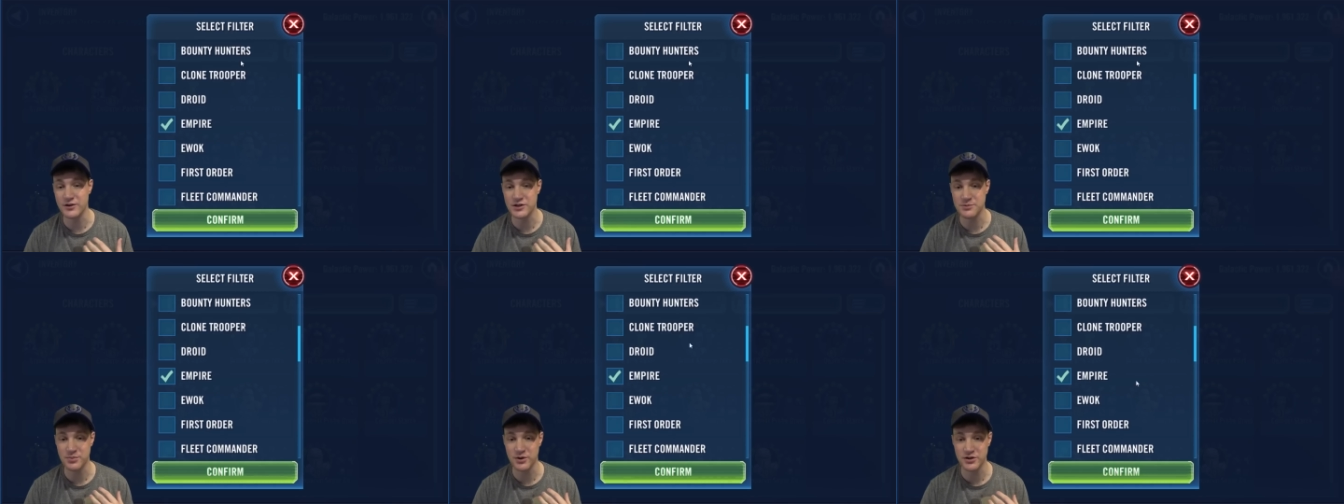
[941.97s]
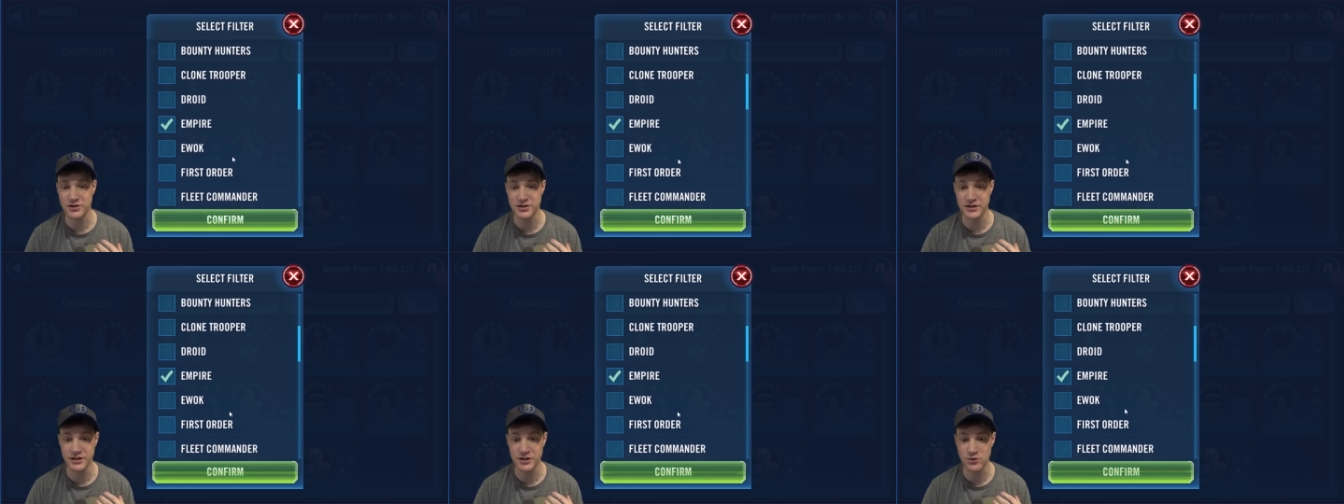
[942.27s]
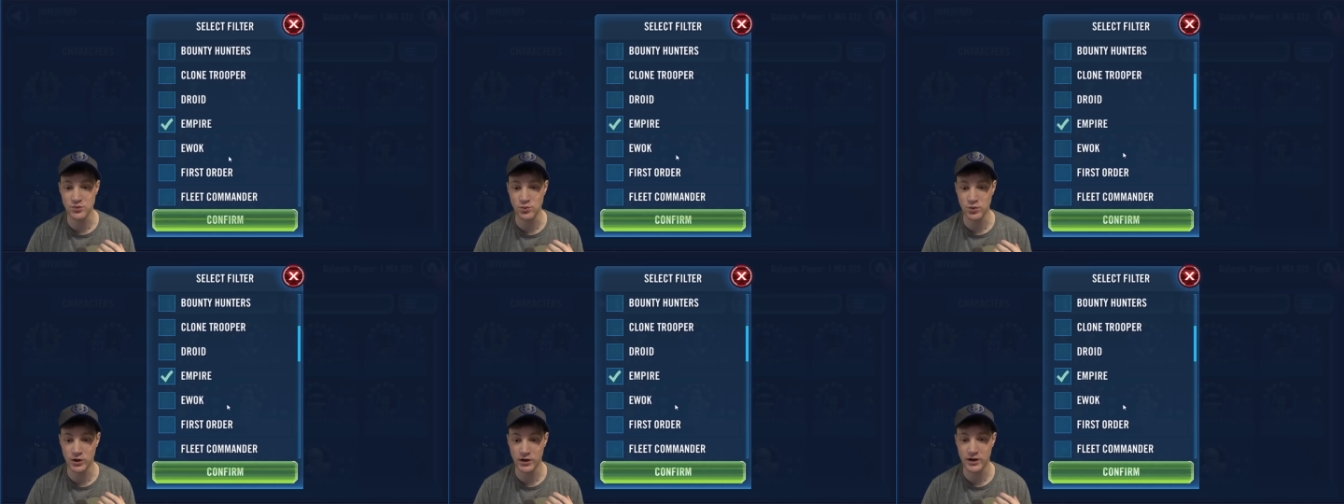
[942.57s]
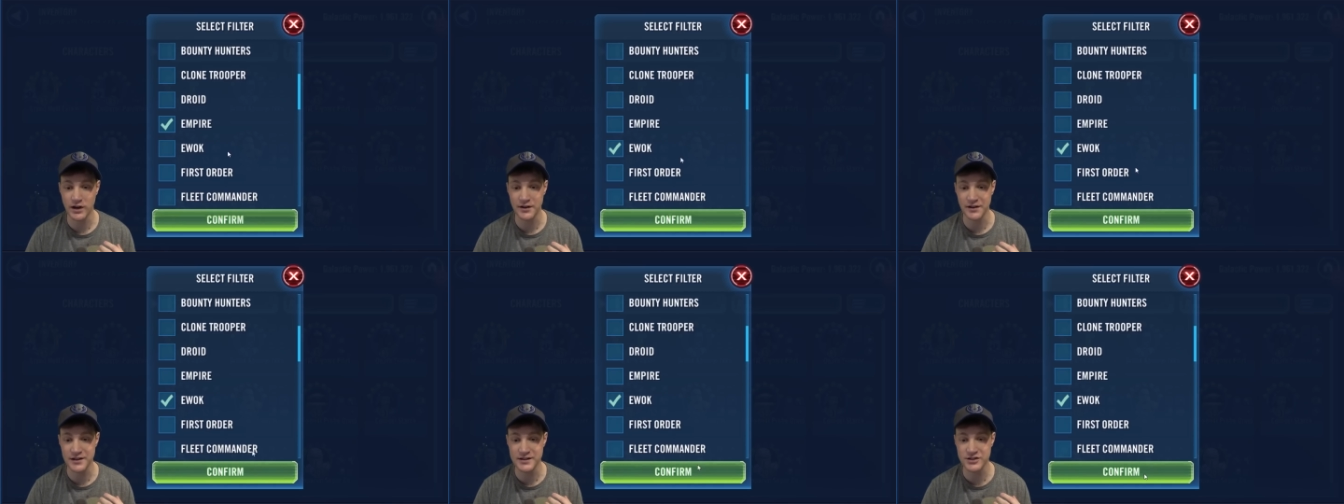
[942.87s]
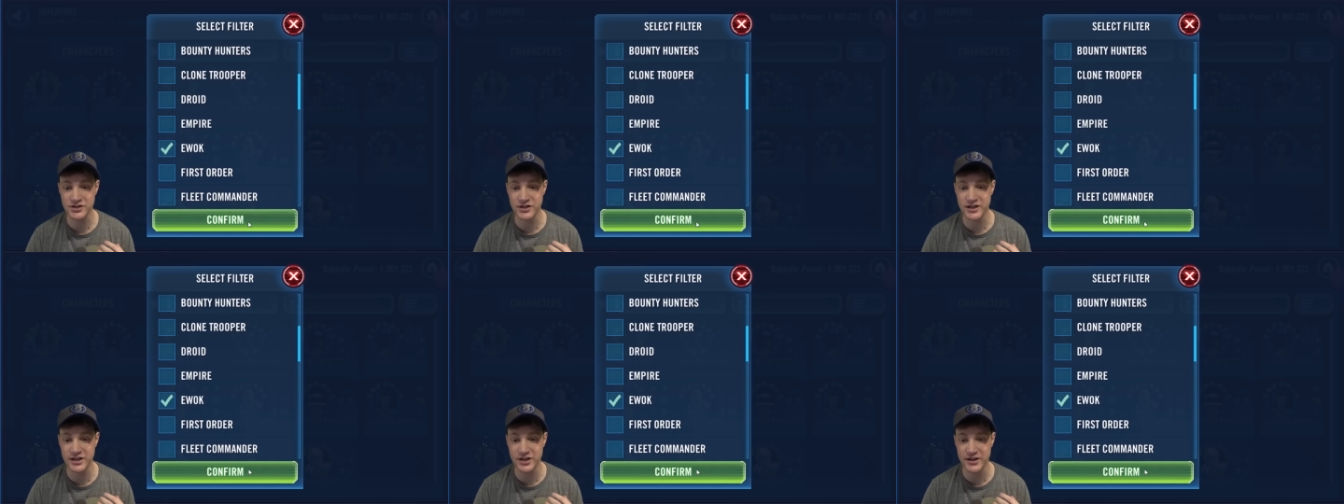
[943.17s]
first person you work on.
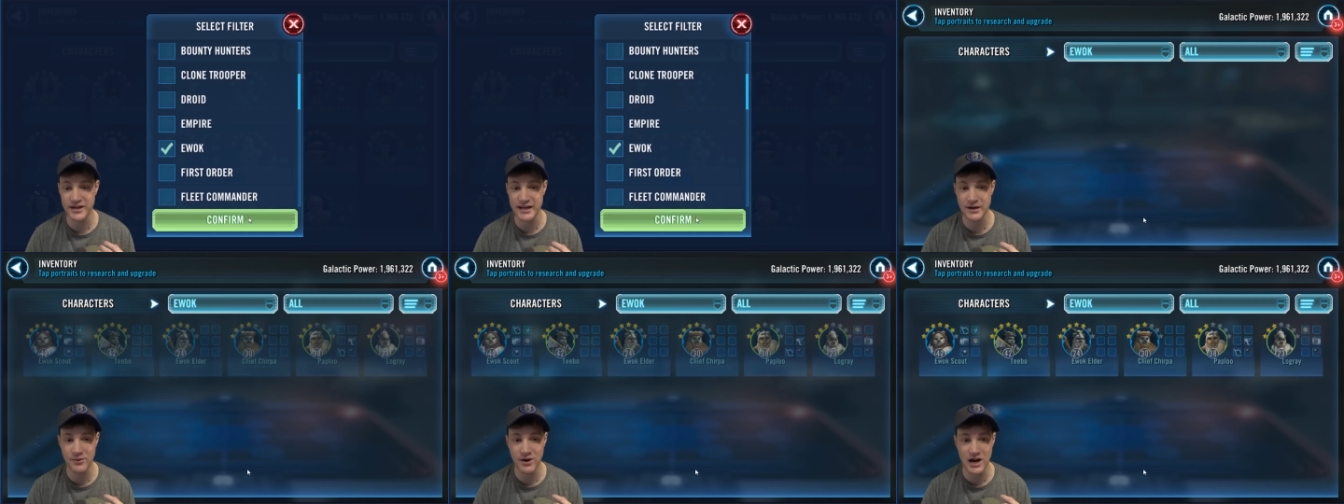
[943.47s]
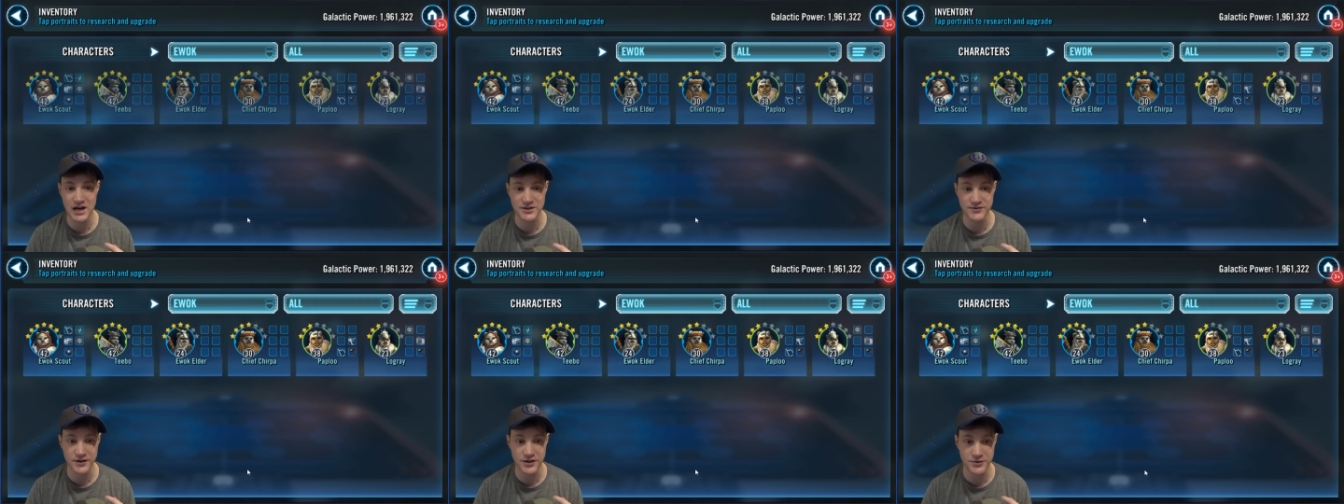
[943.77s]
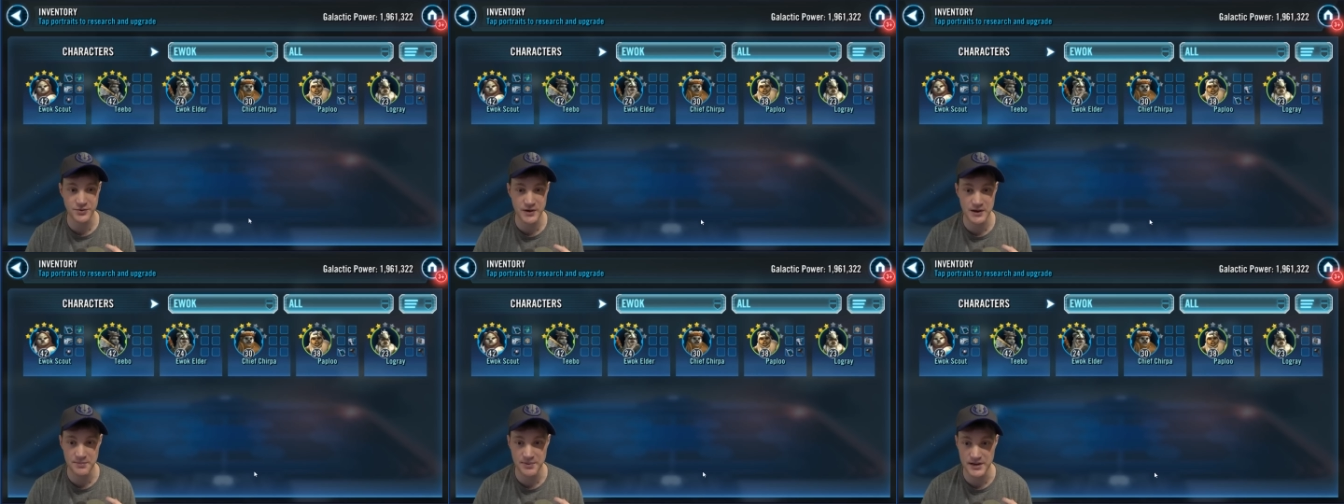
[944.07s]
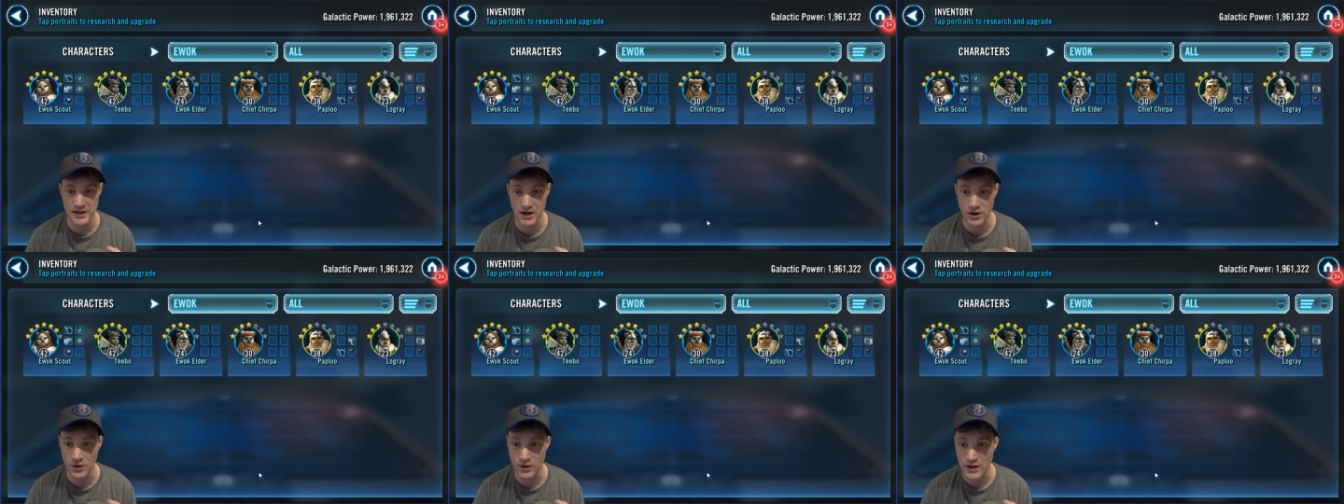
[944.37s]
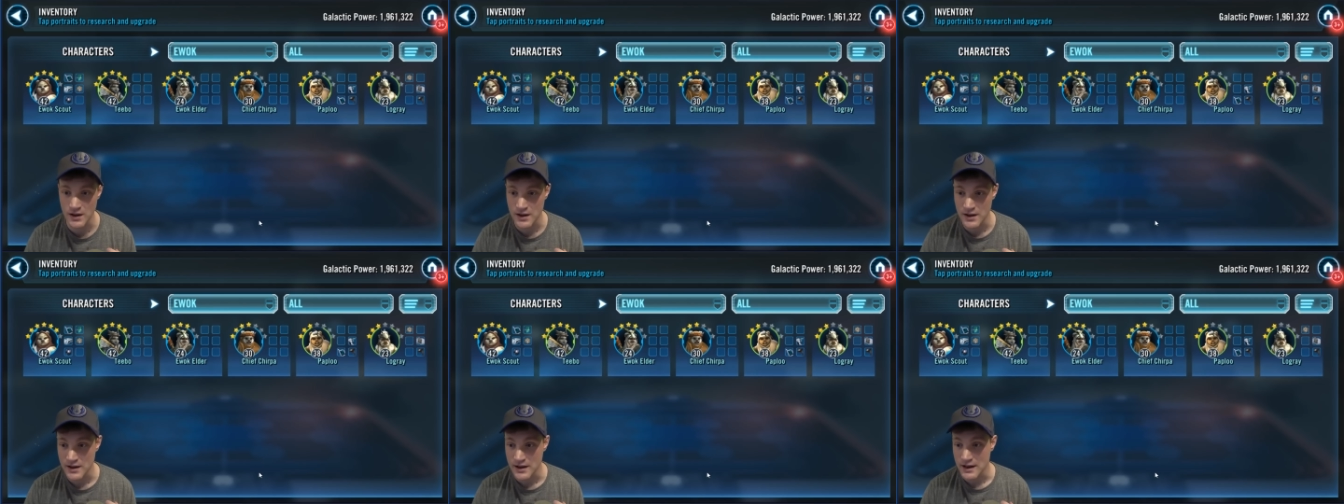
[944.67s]
Let's look at your Ewoks for 3PO.